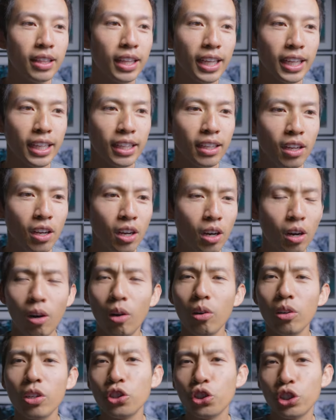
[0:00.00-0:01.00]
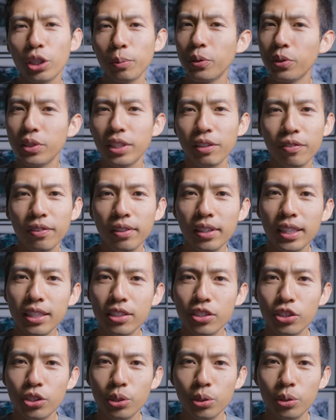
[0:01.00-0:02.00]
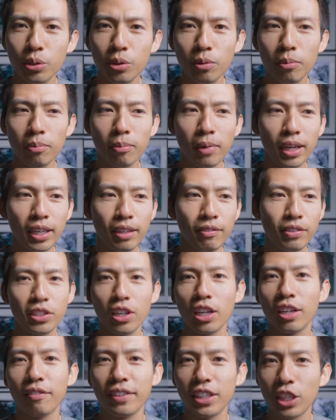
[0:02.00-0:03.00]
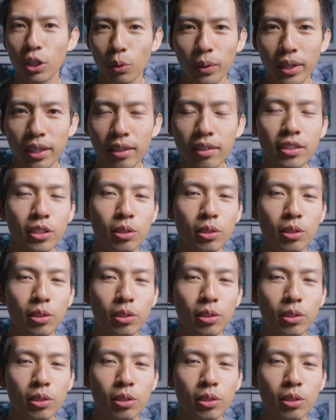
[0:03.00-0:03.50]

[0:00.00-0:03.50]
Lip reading: They all contribute differently to my photography career,